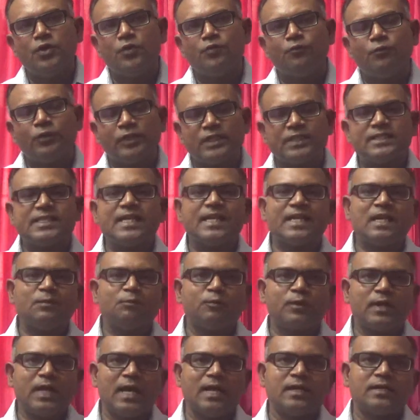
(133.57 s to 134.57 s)
For the sake of
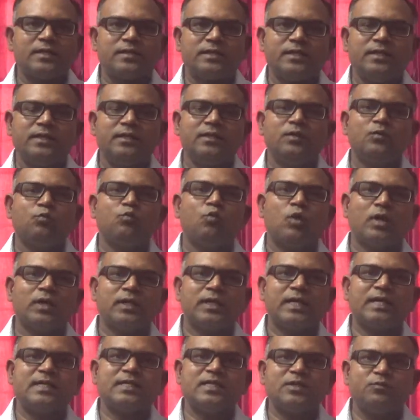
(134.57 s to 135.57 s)
clarity, one
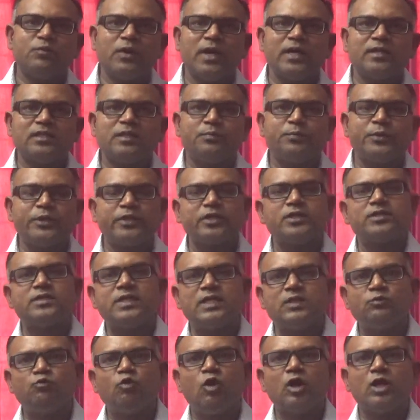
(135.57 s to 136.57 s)
can divide the British
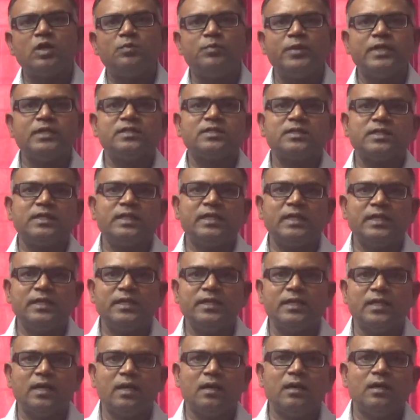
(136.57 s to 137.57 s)
involvement in
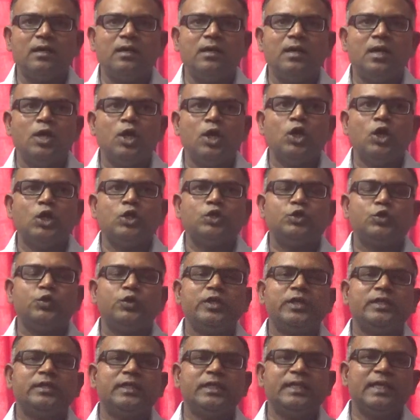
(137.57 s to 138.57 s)
India
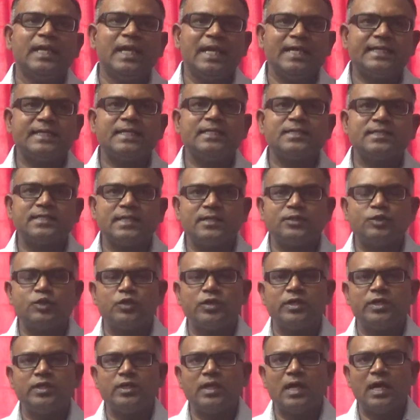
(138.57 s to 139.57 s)
during the 18th
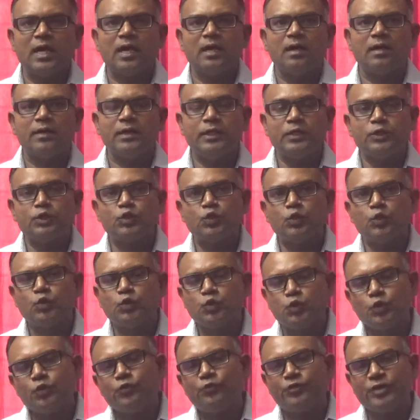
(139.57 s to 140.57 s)
century into
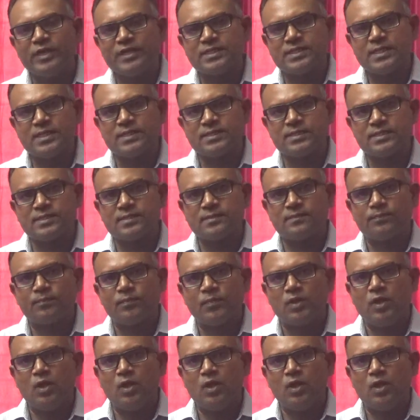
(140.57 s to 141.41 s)
two phases,